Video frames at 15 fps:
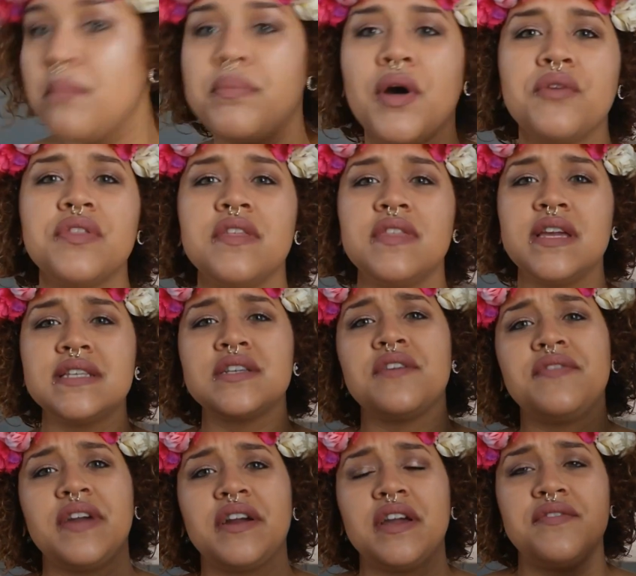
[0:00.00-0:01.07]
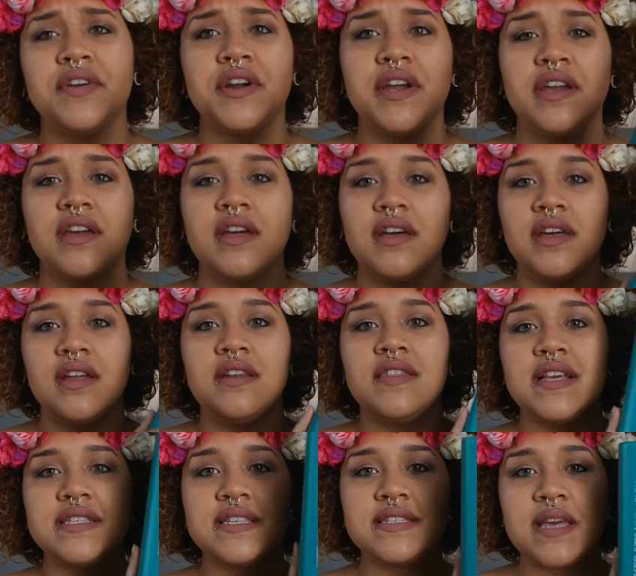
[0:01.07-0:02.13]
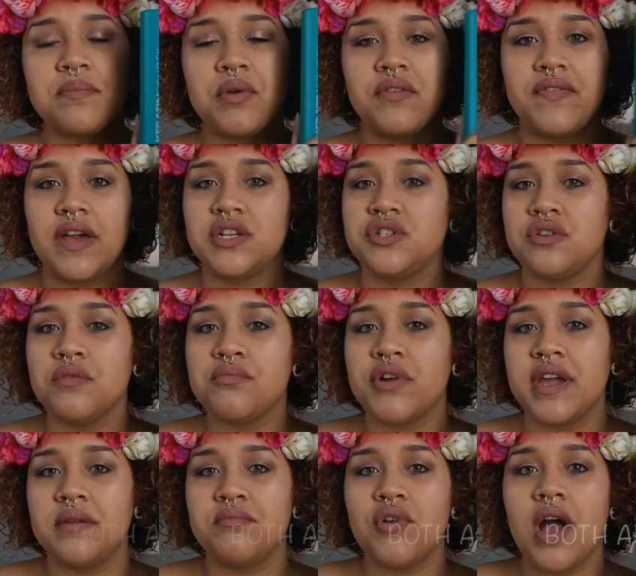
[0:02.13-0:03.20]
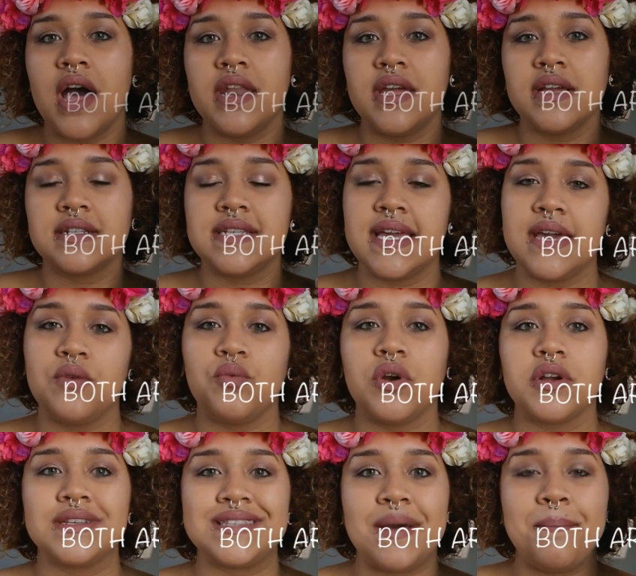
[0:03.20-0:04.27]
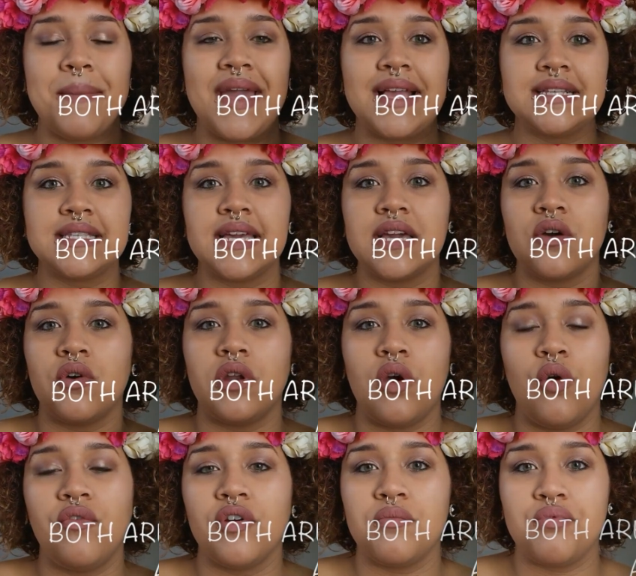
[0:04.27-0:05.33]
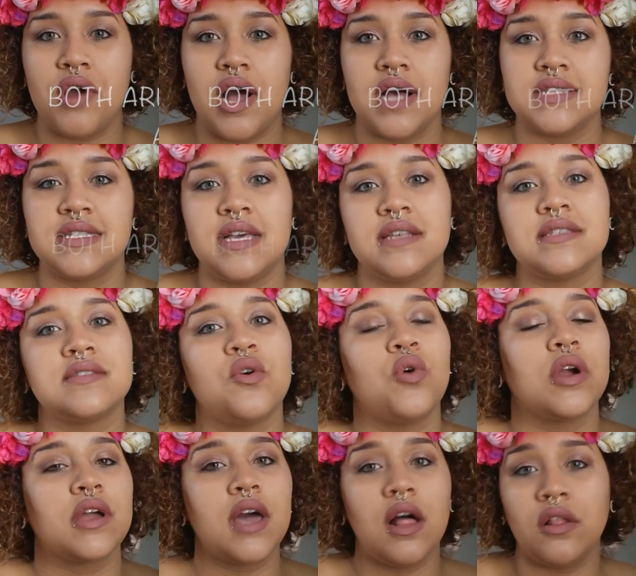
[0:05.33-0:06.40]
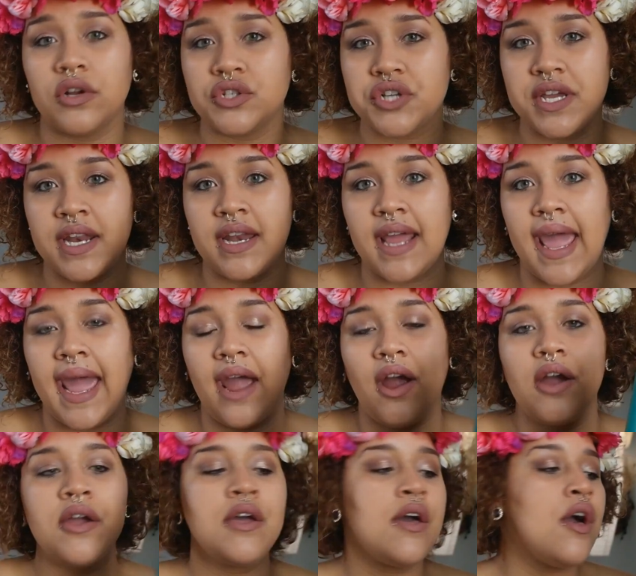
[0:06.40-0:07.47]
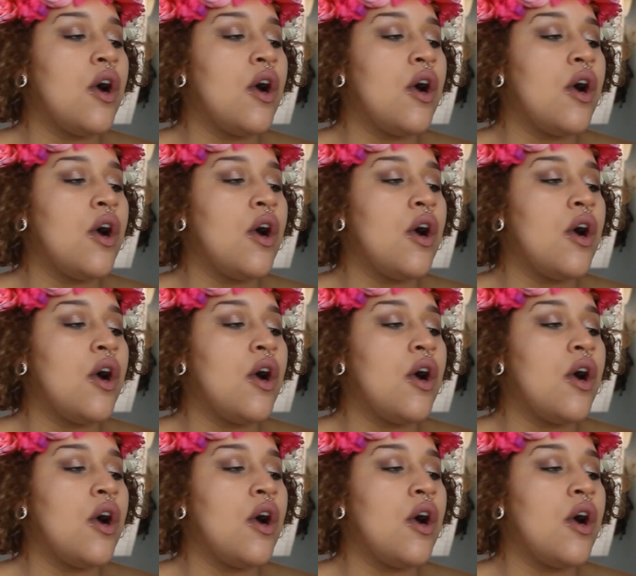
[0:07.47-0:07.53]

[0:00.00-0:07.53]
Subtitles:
Both of these are very, very good. This is a professional brand product. It works amazing on over processed or color treated hair,